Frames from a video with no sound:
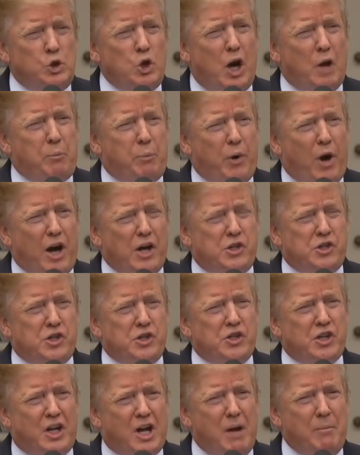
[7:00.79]
Drug
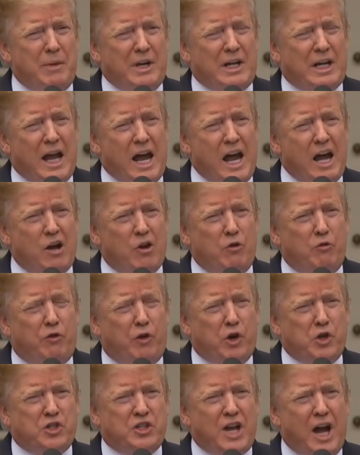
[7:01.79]
prices are coming down,
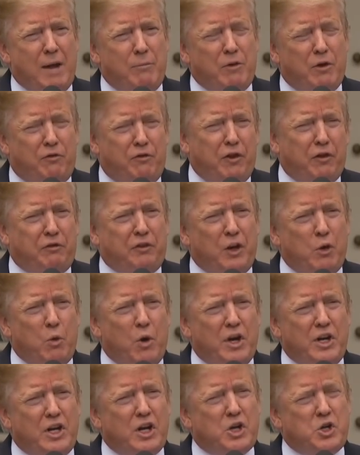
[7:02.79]
first time in
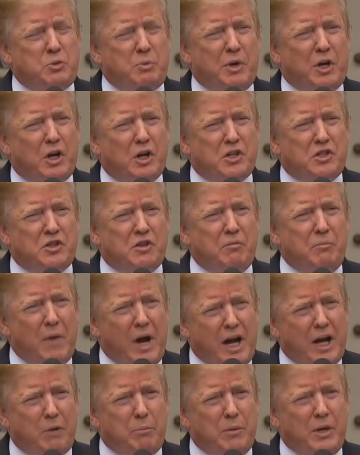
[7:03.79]
51 years because
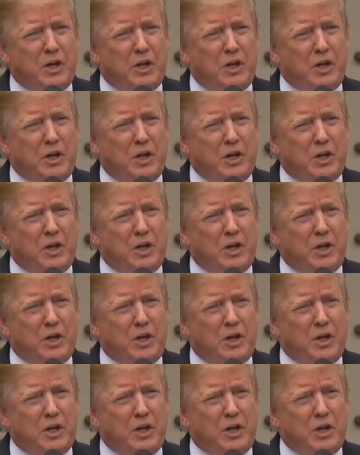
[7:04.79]
of my